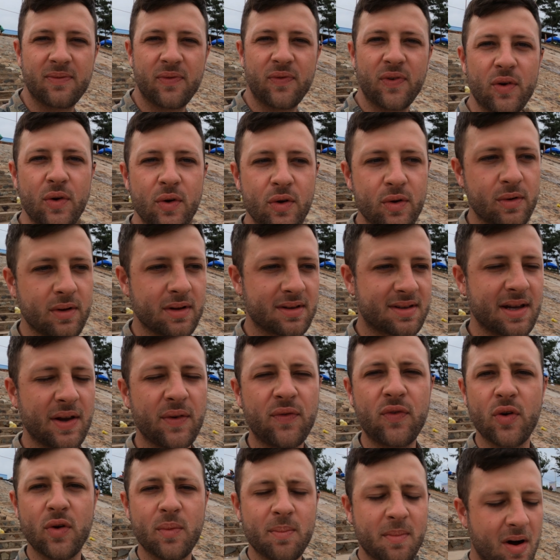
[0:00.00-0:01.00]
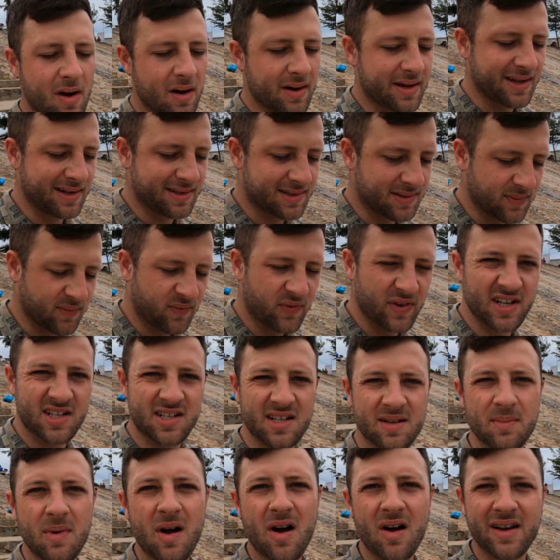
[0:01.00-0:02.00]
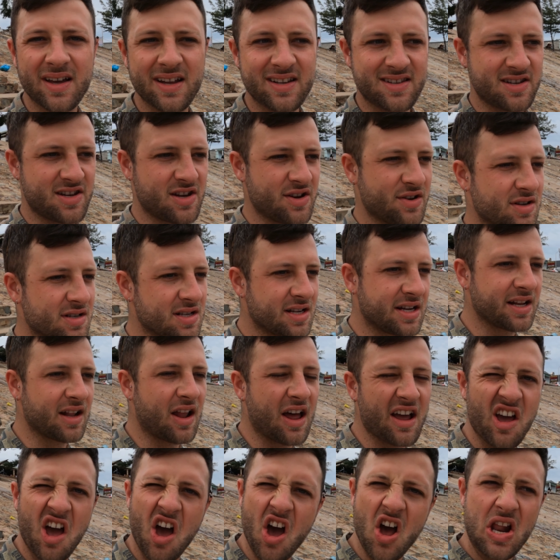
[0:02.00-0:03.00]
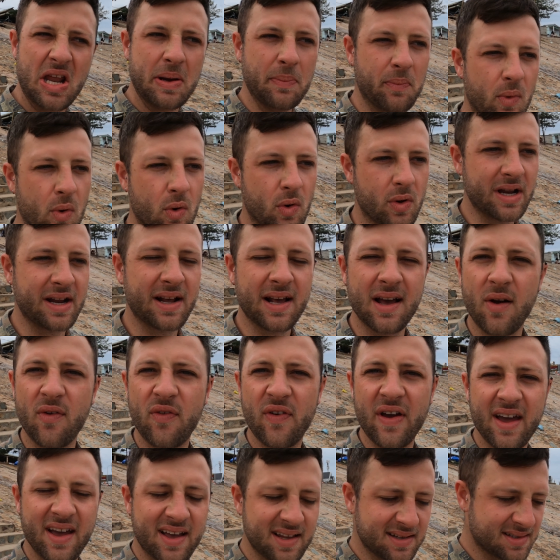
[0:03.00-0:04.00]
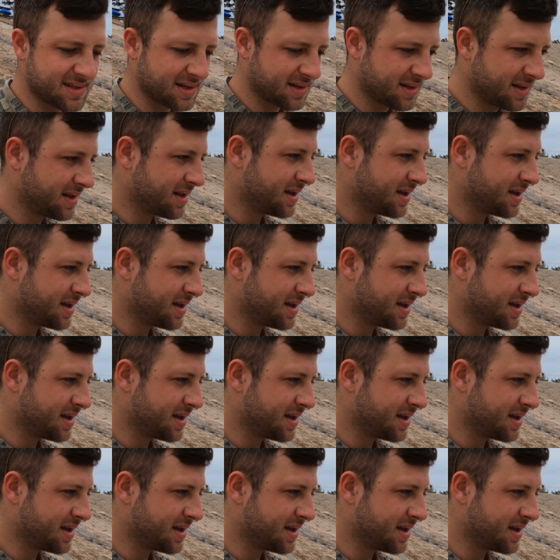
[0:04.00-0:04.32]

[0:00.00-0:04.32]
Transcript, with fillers: food, seafood markets and fishing markets are usually like early morning affairs.